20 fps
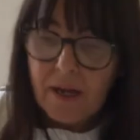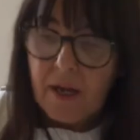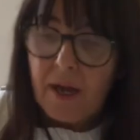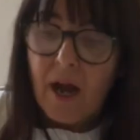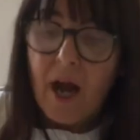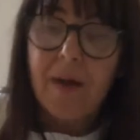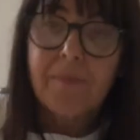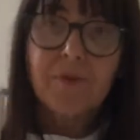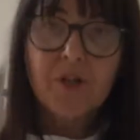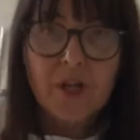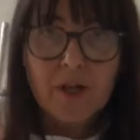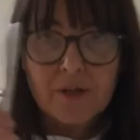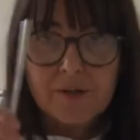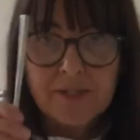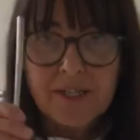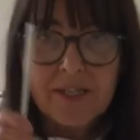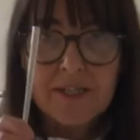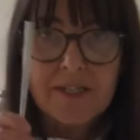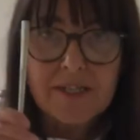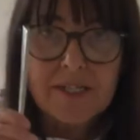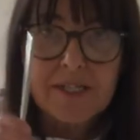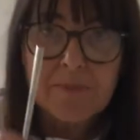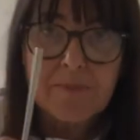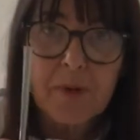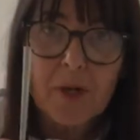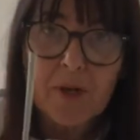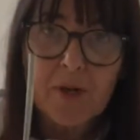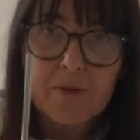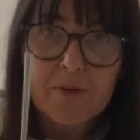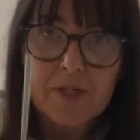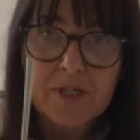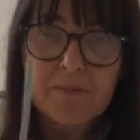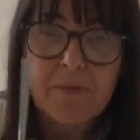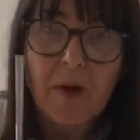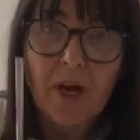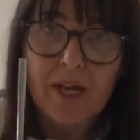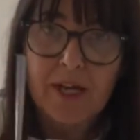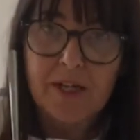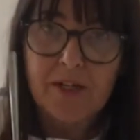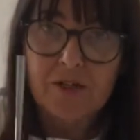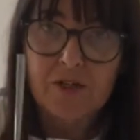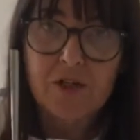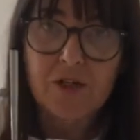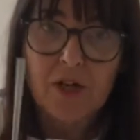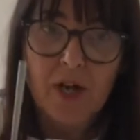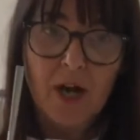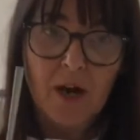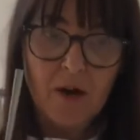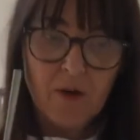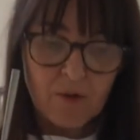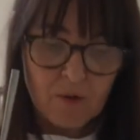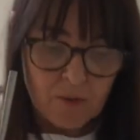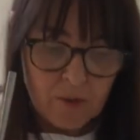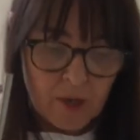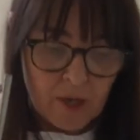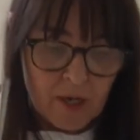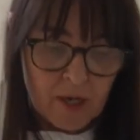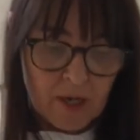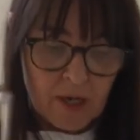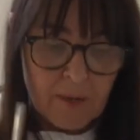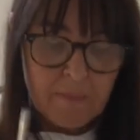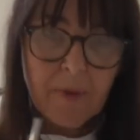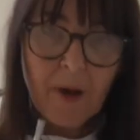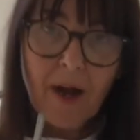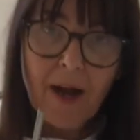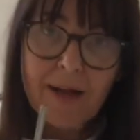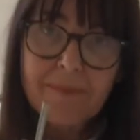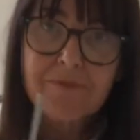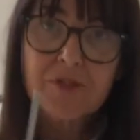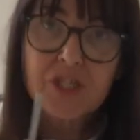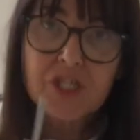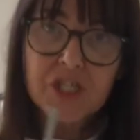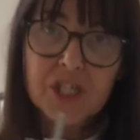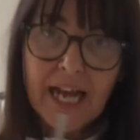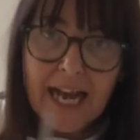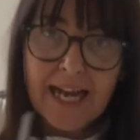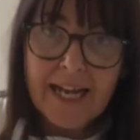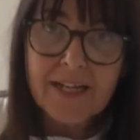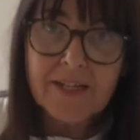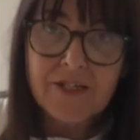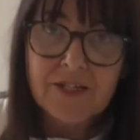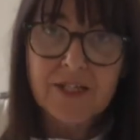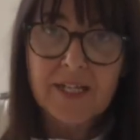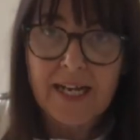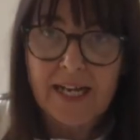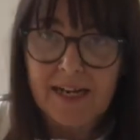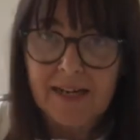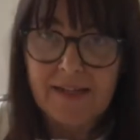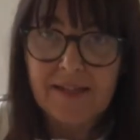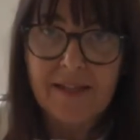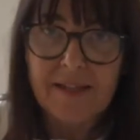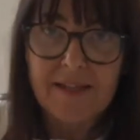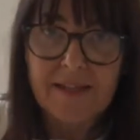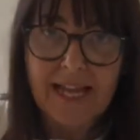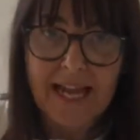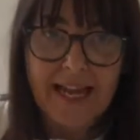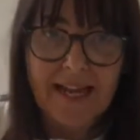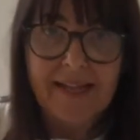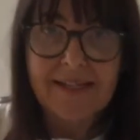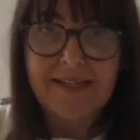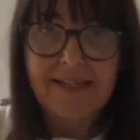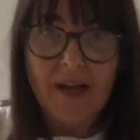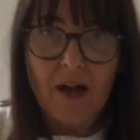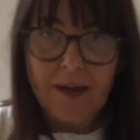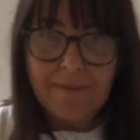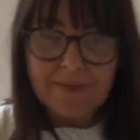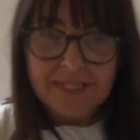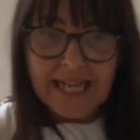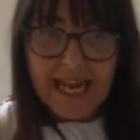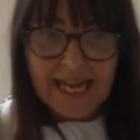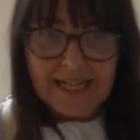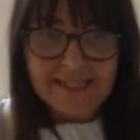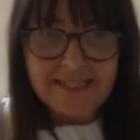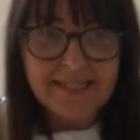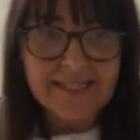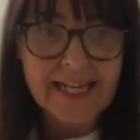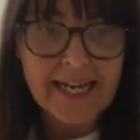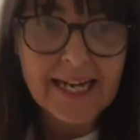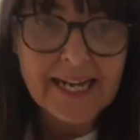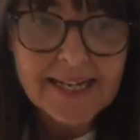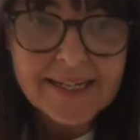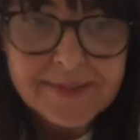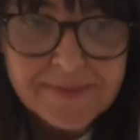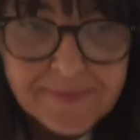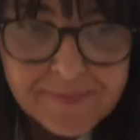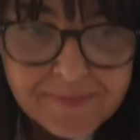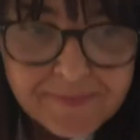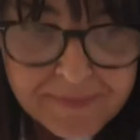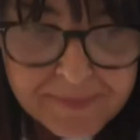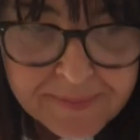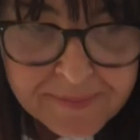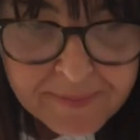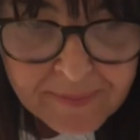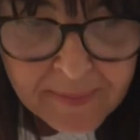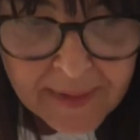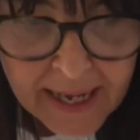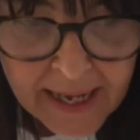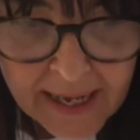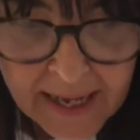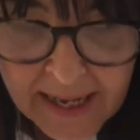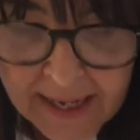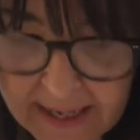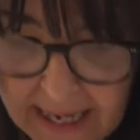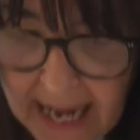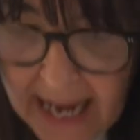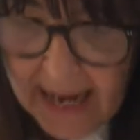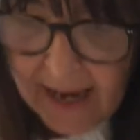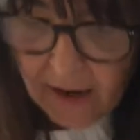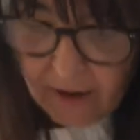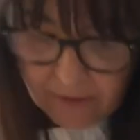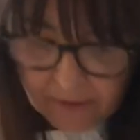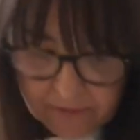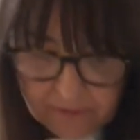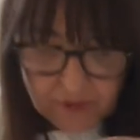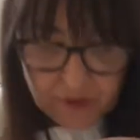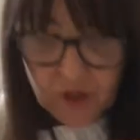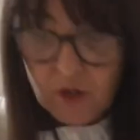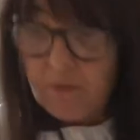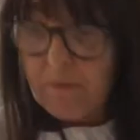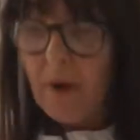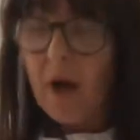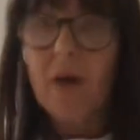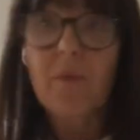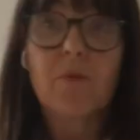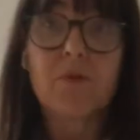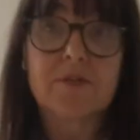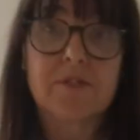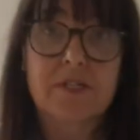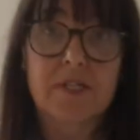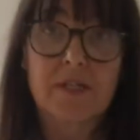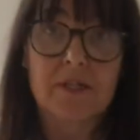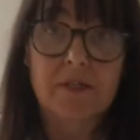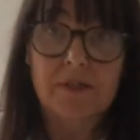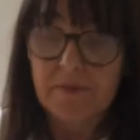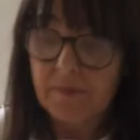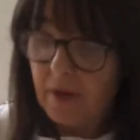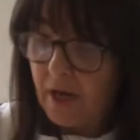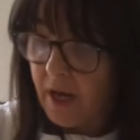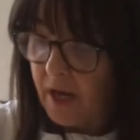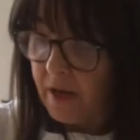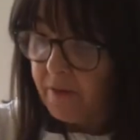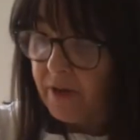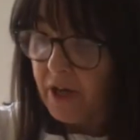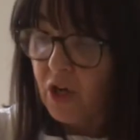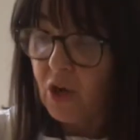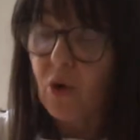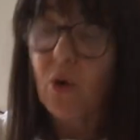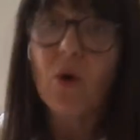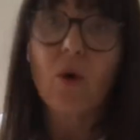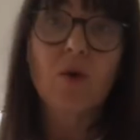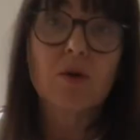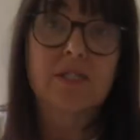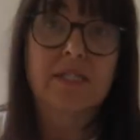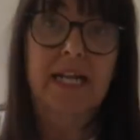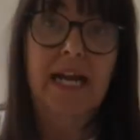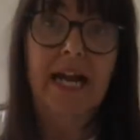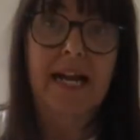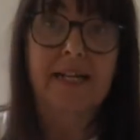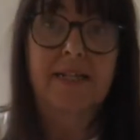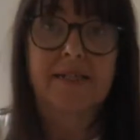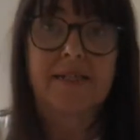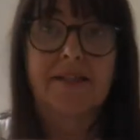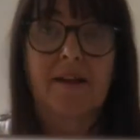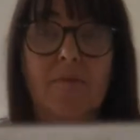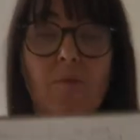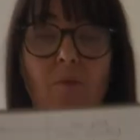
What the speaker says: I'm using the spoon as my control, but I'm changing the things that I'm testing. Now, you might want to record that in some